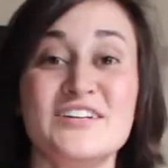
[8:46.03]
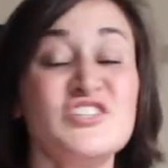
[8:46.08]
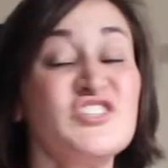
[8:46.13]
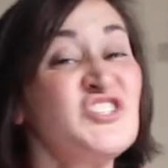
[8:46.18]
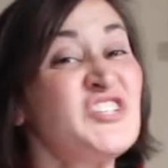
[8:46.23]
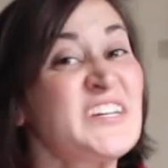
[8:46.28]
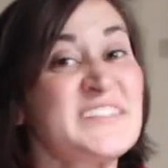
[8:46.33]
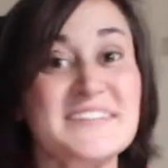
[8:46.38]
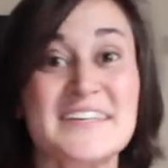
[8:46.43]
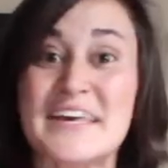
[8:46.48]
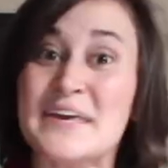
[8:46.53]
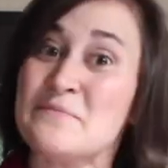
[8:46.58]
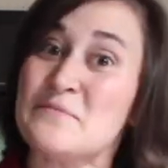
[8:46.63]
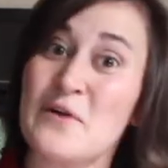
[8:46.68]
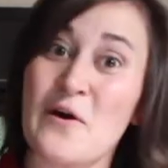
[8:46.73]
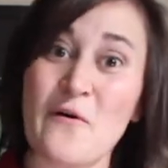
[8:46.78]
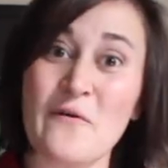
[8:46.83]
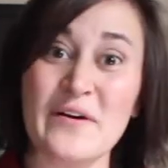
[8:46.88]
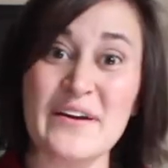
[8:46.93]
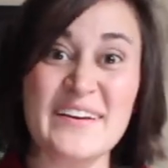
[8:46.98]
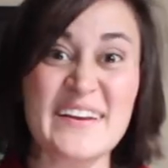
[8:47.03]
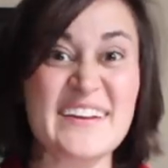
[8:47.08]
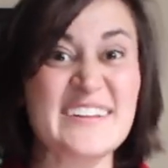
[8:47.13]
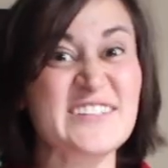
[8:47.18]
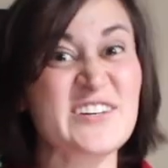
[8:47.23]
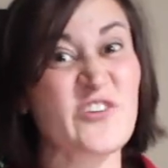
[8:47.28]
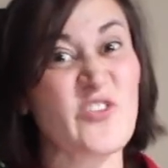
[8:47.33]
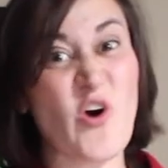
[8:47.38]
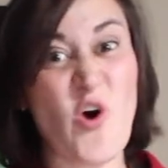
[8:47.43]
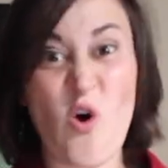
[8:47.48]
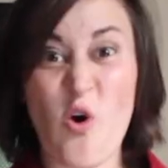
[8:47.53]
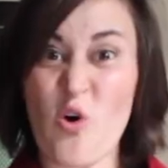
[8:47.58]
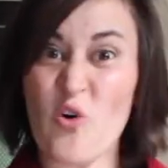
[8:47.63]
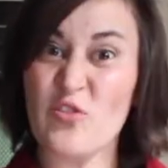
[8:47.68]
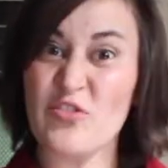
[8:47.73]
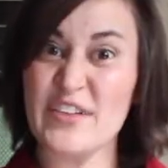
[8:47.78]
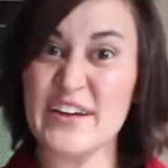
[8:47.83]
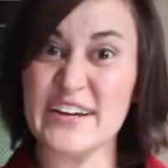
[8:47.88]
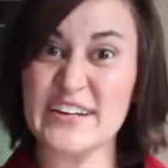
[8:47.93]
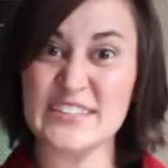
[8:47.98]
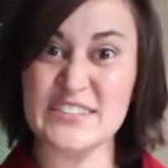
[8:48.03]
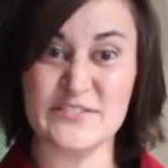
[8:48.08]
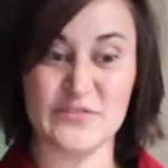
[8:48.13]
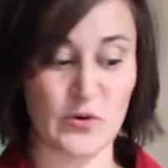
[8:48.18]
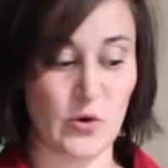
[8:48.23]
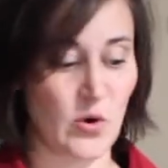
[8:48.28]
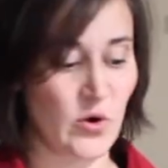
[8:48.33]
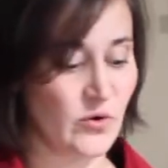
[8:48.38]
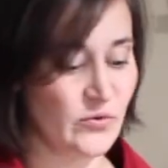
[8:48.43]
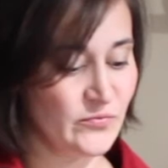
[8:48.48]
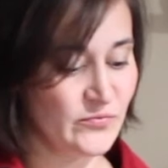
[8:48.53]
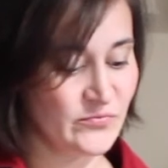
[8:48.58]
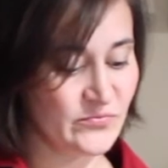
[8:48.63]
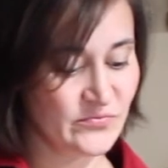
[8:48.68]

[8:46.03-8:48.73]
Just keep going until the whole thing is full.